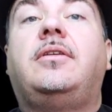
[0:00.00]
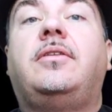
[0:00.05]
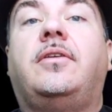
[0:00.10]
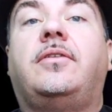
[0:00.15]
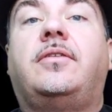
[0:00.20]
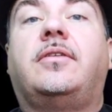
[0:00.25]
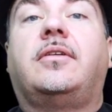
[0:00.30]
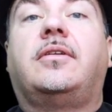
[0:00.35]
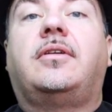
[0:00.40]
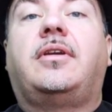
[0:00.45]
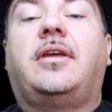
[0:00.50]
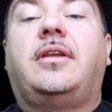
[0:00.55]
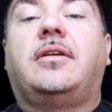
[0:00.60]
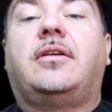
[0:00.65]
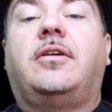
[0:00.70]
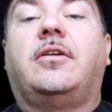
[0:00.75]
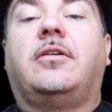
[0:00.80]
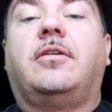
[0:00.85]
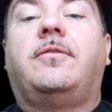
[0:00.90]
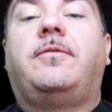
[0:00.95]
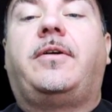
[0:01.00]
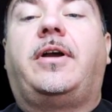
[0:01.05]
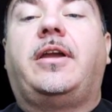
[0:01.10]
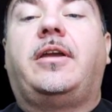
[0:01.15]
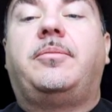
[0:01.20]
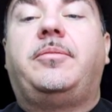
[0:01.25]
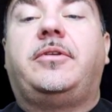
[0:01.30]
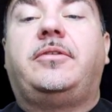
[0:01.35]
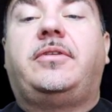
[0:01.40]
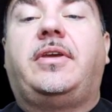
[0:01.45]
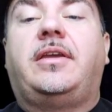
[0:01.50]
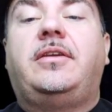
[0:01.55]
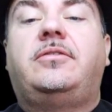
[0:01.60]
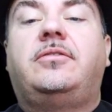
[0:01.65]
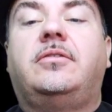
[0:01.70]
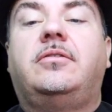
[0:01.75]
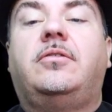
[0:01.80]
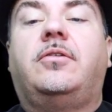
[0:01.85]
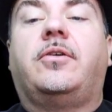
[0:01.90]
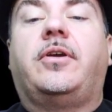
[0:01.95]
This can occur via
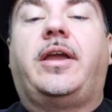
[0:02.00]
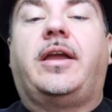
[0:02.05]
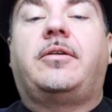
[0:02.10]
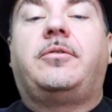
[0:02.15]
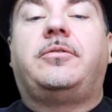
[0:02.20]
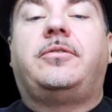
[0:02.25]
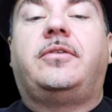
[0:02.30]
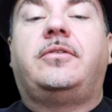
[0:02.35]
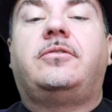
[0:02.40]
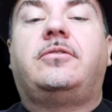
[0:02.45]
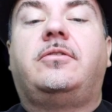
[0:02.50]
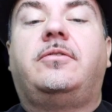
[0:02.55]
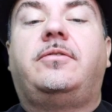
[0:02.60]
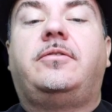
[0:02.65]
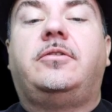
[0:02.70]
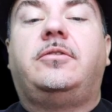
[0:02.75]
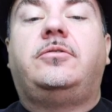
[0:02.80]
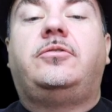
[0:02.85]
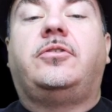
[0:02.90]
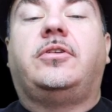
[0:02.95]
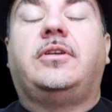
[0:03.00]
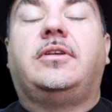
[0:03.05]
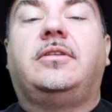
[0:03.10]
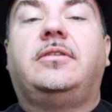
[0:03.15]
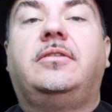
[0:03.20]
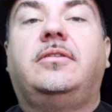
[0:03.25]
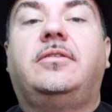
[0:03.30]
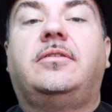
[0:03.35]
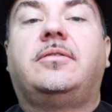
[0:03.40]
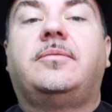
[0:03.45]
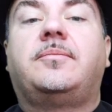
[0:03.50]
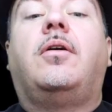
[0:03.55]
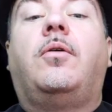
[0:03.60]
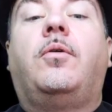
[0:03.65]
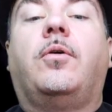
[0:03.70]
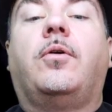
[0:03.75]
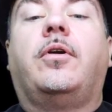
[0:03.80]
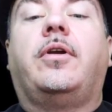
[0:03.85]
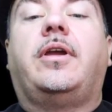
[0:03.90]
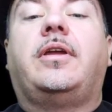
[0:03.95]
mutation or acquisition of new genes,
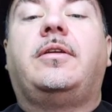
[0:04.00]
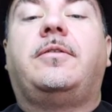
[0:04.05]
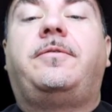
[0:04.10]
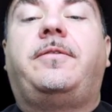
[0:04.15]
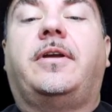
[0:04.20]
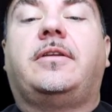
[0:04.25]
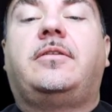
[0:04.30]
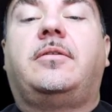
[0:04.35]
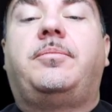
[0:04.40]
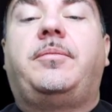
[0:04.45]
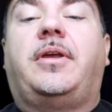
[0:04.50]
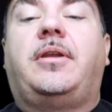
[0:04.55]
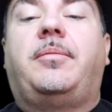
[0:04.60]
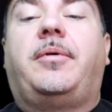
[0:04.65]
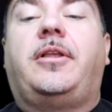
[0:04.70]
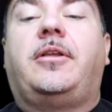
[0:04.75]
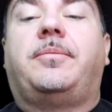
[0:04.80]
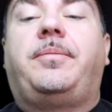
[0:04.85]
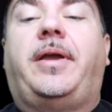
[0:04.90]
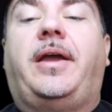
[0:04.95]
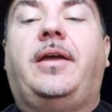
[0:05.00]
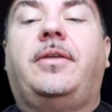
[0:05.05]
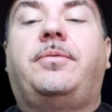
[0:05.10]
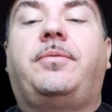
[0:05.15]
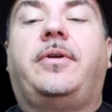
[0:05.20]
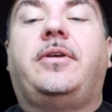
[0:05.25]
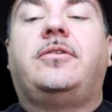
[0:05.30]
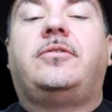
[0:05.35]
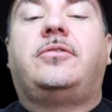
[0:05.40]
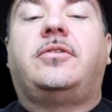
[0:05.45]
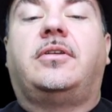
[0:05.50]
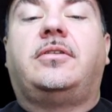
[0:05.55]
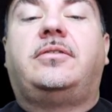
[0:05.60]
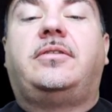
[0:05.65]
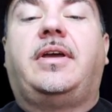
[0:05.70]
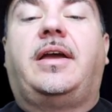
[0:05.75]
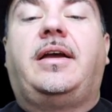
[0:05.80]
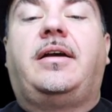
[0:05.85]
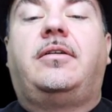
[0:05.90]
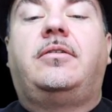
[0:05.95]
or an effective metabolic pathway is
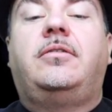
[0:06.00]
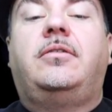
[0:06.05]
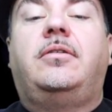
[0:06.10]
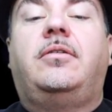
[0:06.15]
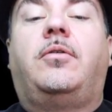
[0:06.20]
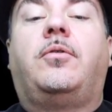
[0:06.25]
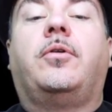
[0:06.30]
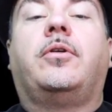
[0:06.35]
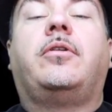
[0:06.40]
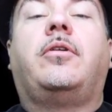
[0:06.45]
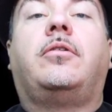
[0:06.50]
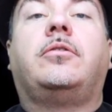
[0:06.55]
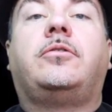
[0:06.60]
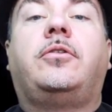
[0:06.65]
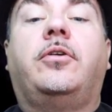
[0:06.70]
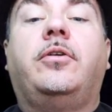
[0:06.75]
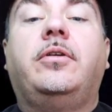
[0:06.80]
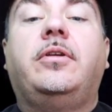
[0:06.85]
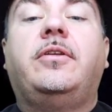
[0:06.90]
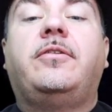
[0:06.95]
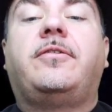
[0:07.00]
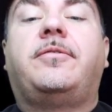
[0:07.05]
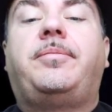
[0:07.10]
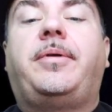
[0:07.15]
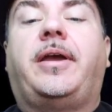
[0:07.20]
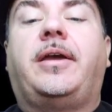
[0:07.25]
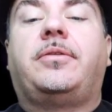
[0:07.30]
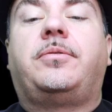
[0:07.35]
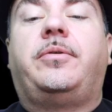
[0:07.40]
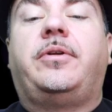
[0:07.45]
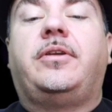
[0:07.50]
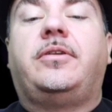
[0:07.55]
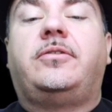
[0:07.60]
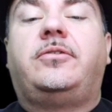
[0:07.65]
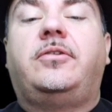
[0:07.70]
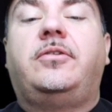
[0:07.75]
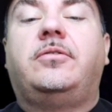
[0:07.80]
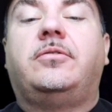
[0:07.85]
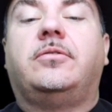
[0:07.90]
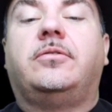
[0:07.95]
shut down, or an alternative pathway
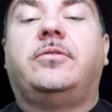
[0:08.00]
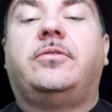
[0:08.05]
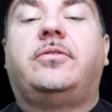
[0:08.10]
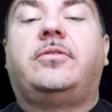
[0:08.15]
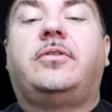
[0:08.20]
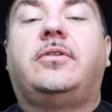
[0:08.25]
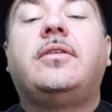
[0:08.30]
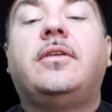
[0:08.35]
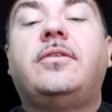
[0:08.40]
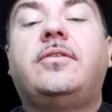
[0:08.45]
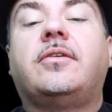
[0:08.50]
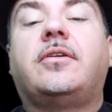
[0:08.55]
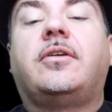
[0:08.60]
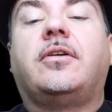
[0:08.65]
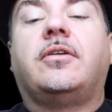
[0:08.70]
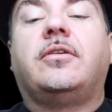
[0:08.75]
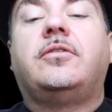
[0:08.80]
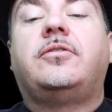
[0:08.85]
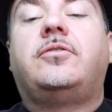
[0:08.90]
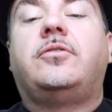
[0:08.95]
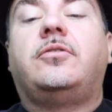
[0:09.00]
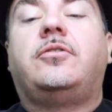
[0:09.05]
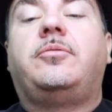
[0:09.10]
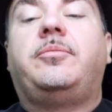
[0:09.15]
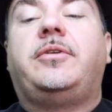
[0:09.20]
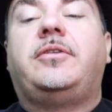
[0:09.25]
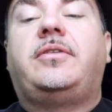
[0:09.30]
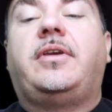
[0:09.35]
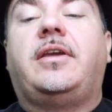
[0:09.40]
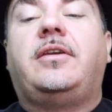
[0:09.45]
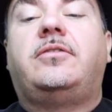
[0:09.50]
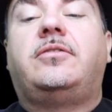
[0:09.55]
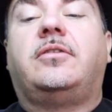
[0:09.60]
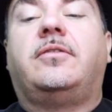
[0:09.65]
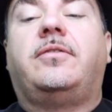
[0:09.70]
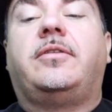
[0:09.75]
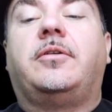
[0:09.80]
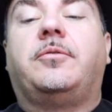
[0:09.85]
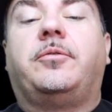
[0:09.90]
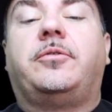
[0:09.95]
is used. This occurs due to mutation
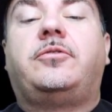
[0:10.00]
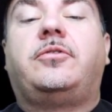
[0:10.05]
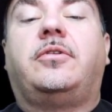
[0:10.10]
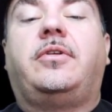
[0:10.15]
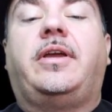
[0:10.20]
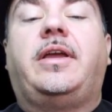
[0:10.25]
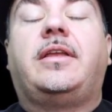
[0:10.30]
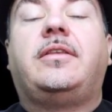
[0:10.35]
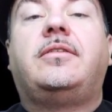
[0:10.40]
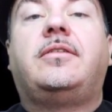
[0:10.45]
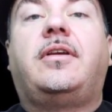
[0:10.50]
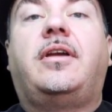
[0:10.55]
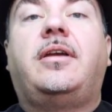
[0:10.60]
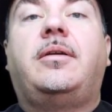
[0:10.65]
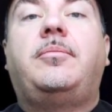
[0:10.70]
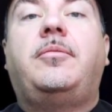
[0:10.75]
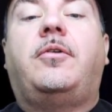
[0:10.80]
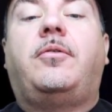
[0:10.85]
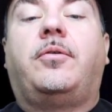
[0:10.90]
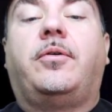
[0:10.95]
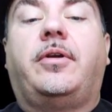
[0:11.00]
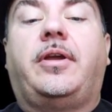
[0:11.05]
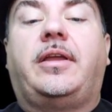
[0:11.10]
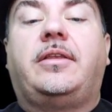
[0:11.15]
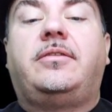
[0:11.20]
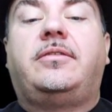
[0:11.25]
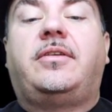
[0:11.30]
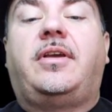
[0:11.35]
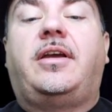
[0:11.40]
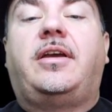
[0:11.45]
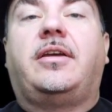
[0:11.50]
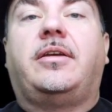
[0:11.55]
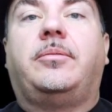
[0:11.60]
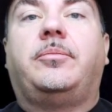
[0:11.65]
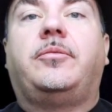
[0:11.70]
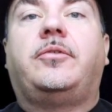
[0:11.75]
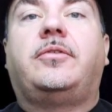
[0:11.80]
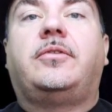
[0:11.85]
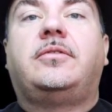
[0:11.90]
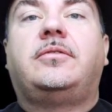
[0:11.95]
of the original enzyme or
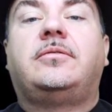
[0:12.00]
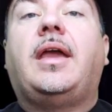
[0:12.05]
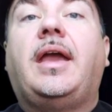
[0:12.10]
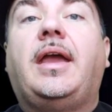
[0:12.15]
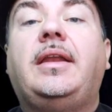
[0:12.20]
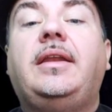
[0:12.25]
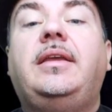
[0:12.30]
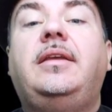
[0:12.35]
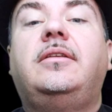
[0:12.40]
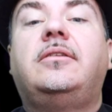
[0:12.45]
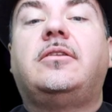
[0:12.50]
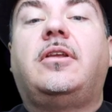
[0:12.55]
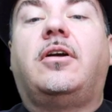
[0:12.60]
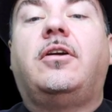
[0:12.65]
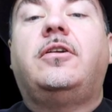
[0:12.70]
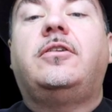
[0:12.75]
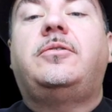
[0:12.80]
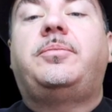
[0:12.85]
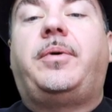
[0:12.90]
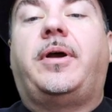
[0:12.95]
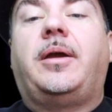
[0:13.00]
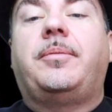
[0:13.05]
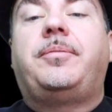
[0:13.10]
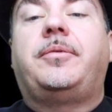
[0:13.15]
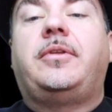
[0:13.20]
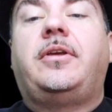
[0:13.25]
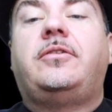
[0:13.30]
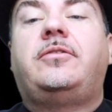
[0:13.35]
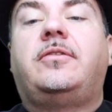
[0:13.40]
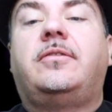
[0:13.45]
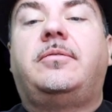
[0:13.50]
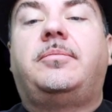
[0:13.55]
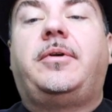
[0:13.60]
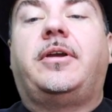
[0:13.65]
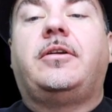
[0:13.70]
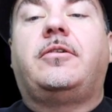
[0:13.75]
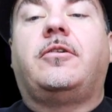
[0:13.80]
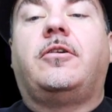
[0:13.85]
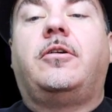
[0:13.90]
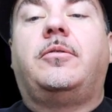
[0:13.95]
enzymes. Any large population of
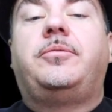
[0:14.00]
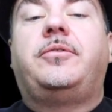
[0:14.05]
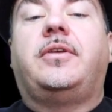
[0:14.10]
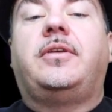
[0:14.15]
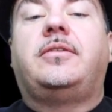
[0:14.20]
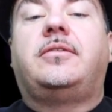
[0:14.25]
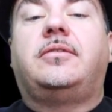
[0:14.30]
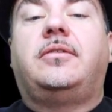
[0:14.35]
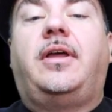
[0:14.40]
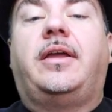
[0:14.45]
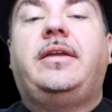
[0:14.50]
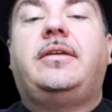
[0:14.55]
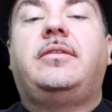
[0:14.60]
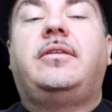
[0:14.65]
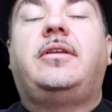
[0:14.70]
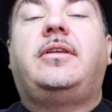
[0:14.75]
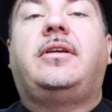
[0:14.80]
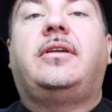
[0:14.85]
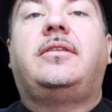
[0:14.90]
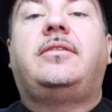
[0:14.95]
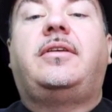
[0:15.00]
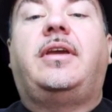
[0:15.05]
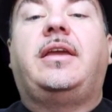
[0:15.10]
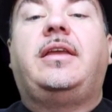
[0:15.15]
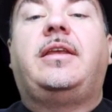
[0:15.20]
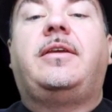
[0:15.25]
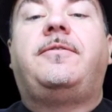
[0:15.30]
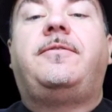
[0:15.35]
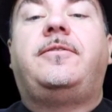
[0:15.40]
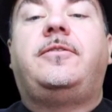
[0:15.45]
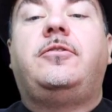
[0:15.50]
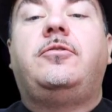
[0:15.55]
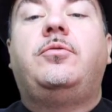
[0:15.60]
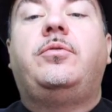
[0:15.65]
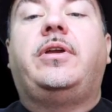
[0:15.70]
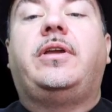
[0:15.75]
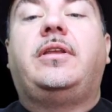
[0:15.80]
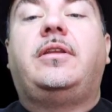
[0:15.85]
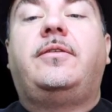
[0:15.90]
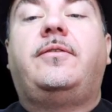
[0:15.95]
microbes is likely to contain a
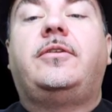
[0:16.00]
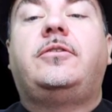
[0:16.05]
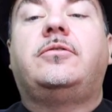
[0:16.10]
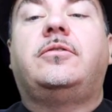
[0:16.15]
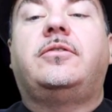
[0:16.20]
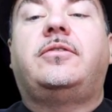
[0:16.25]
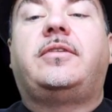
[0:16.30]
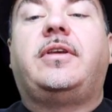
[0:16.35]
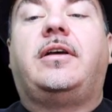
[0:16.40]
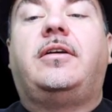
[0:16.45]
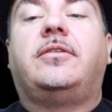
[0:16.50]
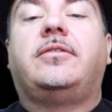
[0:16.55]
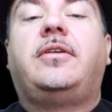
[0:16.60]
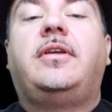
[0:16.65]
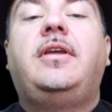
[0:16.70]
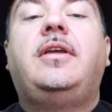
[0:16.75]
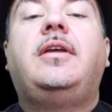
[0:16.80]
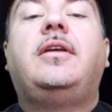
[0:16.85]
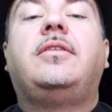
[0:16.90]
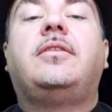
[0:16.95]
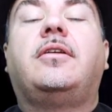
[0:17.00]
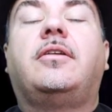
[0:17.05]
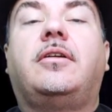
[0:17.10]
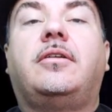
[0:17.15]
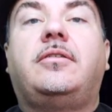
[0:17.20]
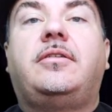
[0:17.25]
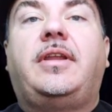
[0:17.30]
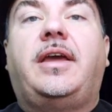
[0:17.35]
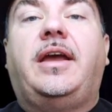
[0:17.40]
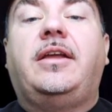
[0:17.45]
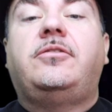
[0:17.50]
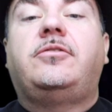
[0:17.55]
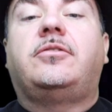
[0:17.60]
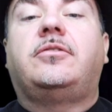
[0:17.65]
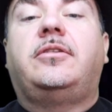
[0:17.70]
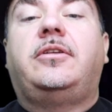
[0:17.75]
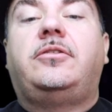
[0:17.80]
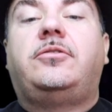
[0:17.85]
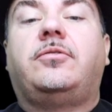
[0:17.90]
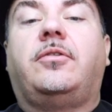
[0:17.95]
few individual cells that are
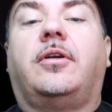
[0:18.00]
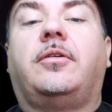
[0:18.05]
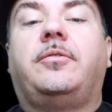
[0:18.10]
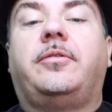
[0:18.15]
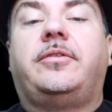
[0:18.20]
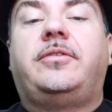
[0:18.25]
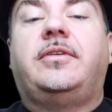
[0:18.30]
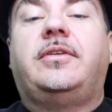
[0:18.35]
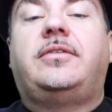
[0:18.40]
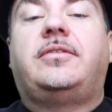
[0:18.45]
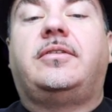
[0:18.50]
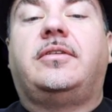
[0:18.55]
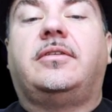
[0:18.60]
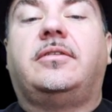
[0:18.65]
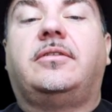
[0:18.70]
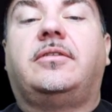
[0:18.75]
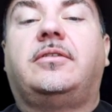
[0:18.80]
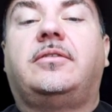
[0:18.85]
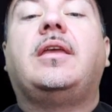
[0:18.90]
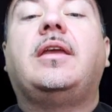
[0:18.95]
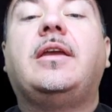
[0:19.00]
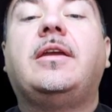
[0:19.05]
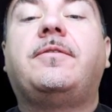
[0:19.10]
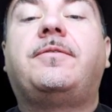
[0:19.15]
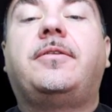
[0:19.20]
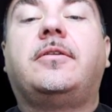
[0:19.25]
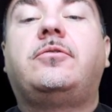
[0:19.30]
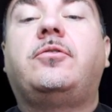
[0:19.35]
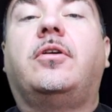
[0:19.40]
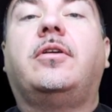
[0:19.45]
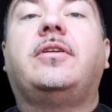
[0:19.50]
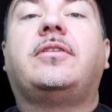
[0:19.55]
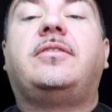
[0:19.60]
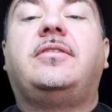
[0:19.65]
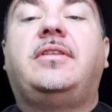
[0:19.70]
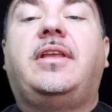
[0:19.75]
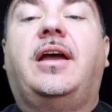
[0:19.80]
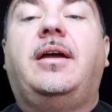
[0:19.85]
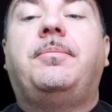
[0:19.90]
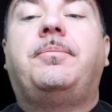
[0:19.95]
naturally drug resistant. If the drug is
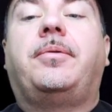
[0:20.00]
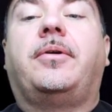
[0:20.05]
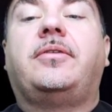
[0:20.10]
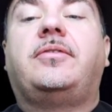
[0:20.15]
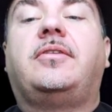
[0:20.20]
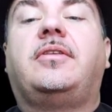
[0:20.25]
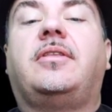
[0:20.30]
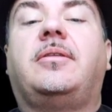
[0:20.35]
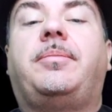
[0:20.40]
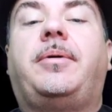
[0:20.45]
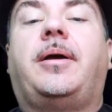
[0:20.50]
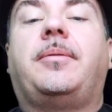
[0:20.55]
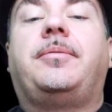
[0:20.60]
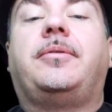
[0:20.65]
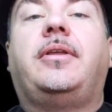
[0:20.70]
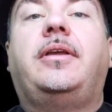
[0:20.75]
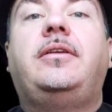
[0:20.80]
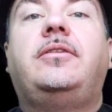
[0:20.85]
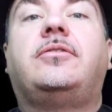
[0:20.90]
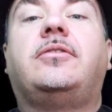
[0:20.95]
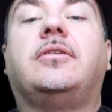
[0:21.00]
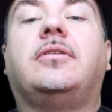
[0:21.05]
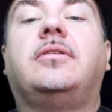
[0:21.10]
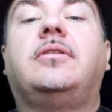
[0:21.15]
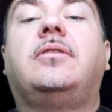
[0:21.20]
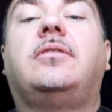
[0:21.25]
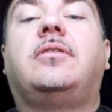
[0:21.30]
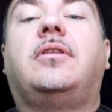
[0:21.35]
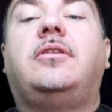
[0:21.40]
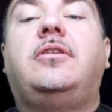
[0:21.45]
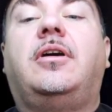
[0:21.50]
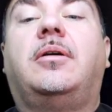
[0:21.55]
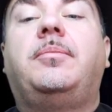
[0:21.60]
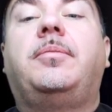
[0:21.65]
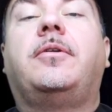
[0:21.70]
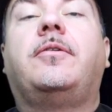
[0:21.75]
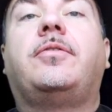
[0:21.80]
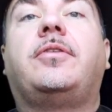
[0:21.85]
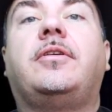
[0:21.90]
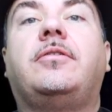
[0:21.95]
not present in the population, the
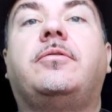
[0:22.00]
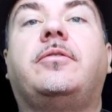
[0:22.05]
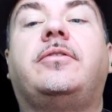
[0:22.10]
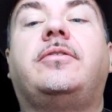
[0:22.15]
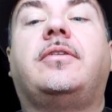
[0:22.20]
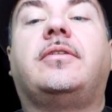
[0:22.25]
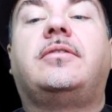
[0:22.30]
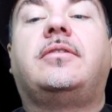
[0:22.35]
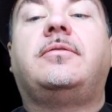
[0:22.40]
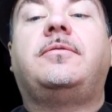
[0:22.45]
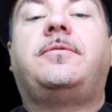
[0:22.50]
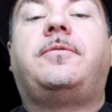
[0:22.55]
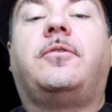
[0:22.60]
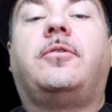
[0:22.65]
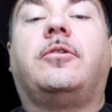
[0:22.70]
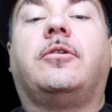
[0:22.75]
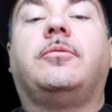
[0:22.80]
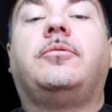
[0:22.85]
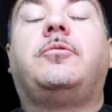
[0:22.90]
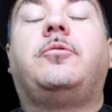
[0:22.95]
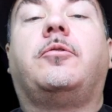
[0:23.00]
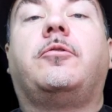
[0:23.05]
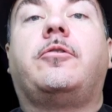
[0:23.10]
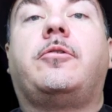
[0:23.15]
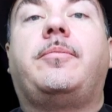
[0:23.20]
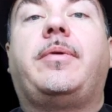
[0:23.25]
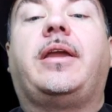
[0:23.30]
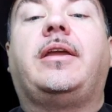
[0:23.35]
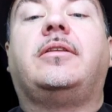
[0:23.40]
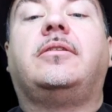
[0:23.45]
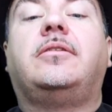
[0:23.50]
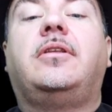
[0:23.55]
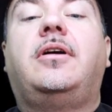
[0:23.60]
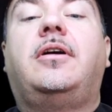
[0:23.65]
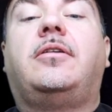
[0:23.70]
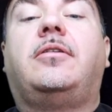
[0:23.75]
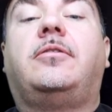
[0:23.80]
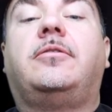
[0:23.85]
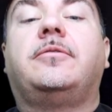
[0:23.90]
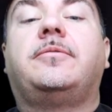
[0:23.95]
number of these resistant forms will remain
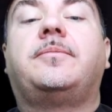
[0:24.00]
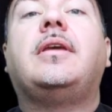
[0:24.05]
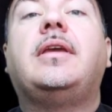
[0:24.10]
low.